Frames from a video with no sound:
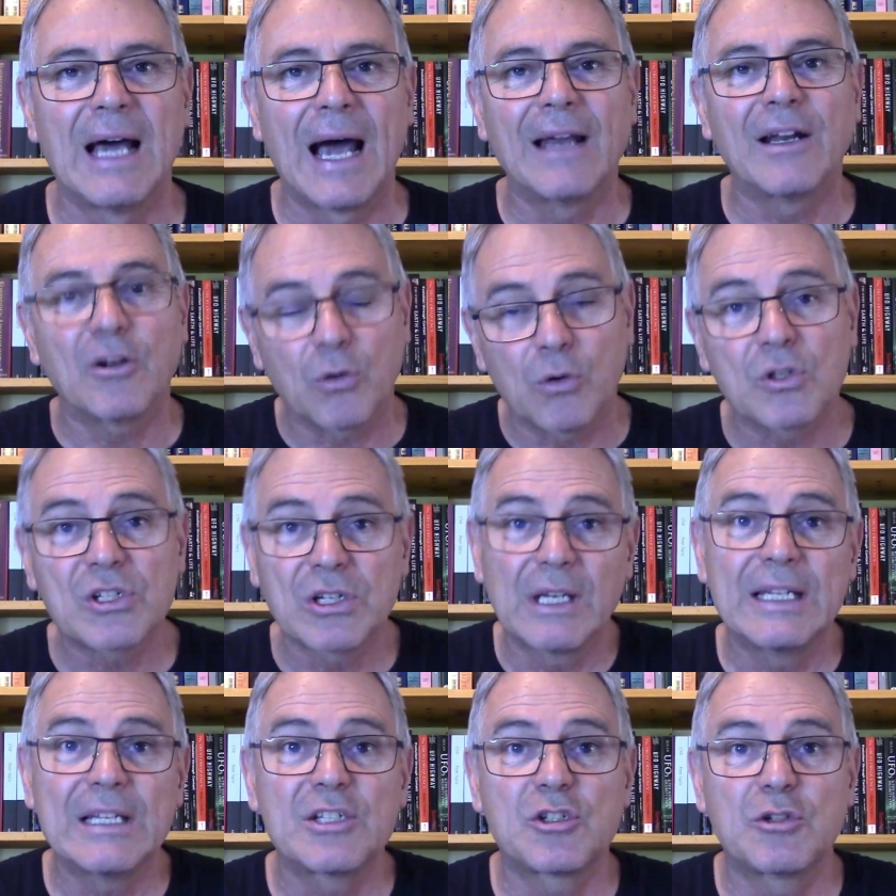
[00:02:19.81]
And it also
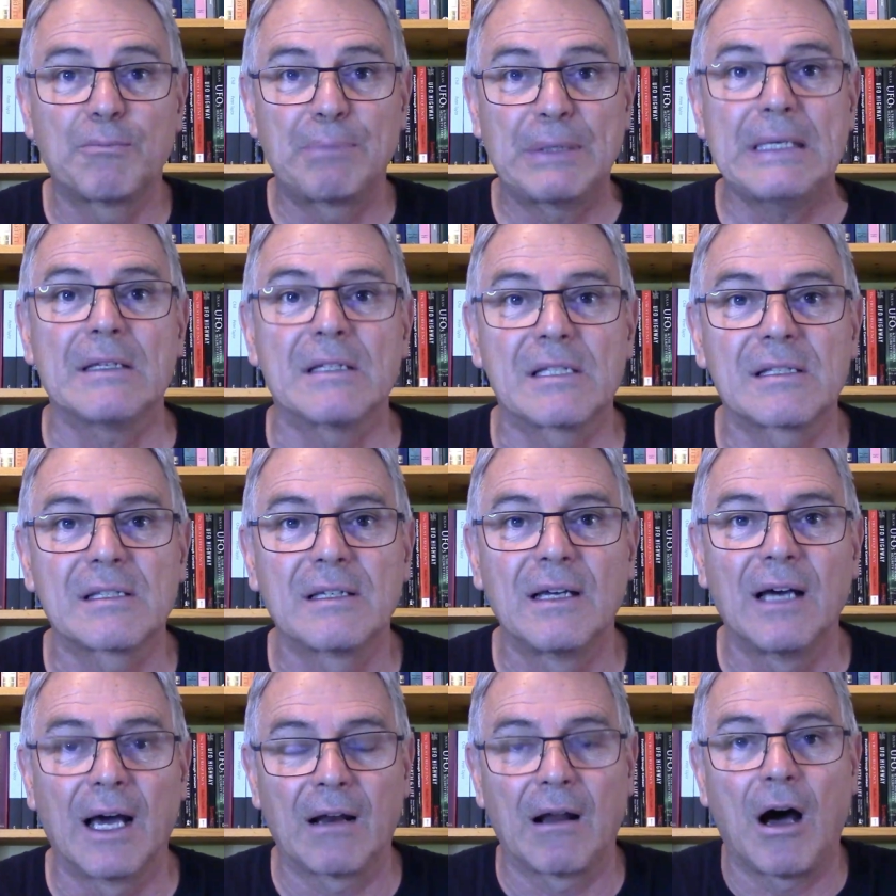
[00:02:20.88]
leads to peace
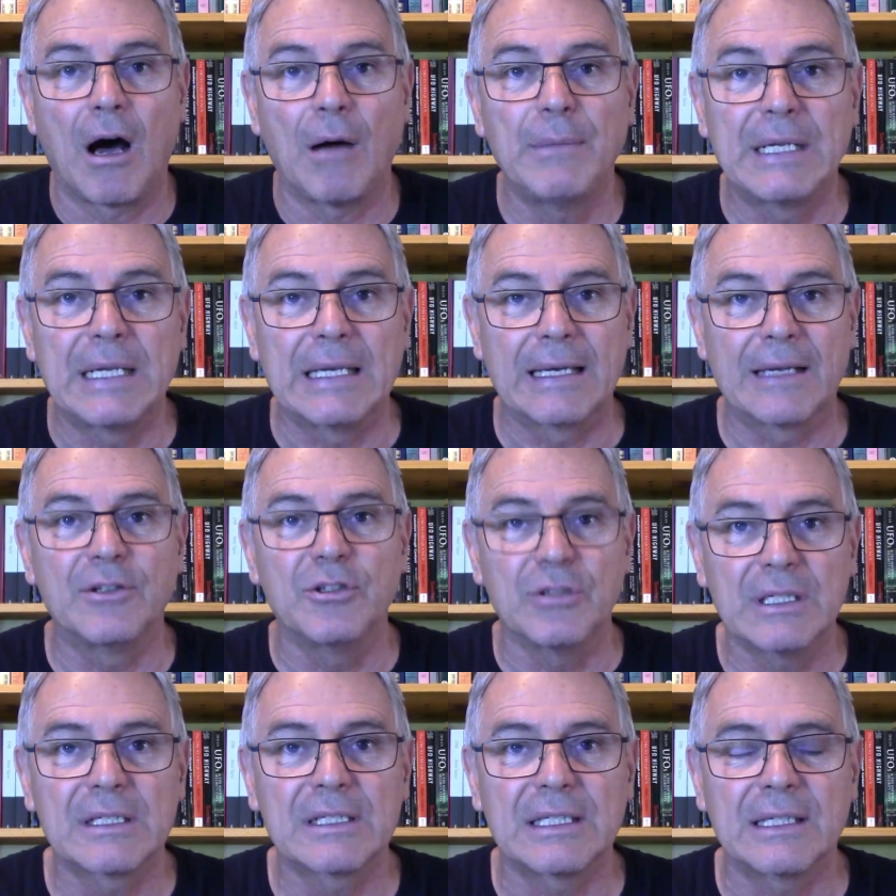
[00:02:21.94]
and harmony and
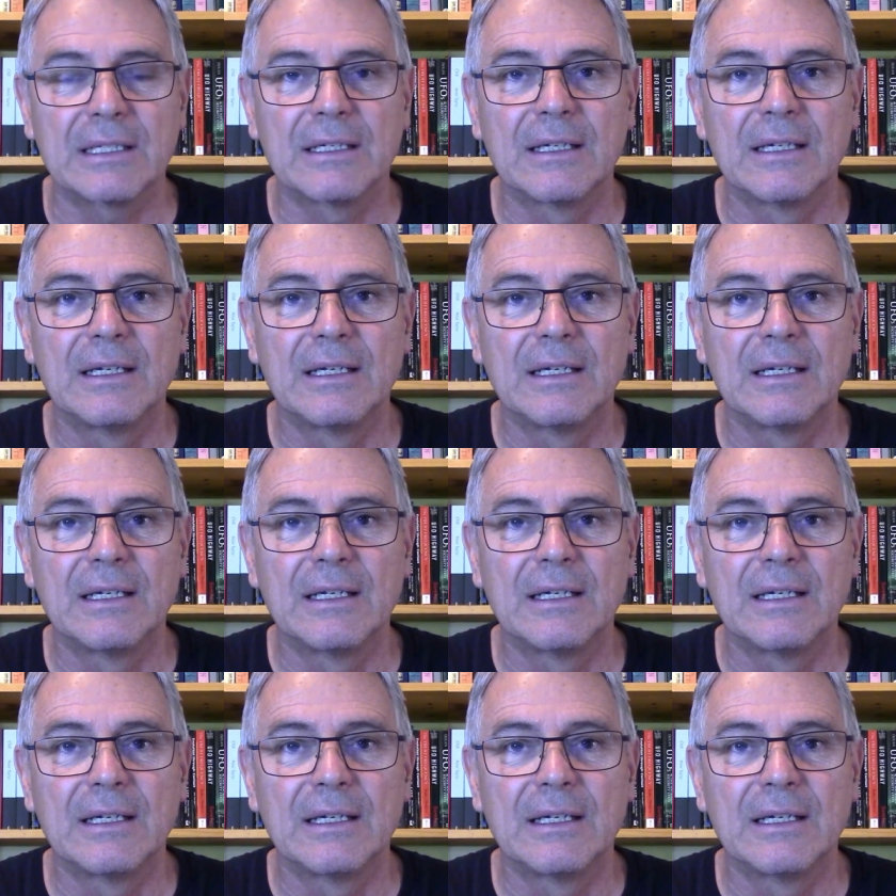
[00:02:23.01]
unity.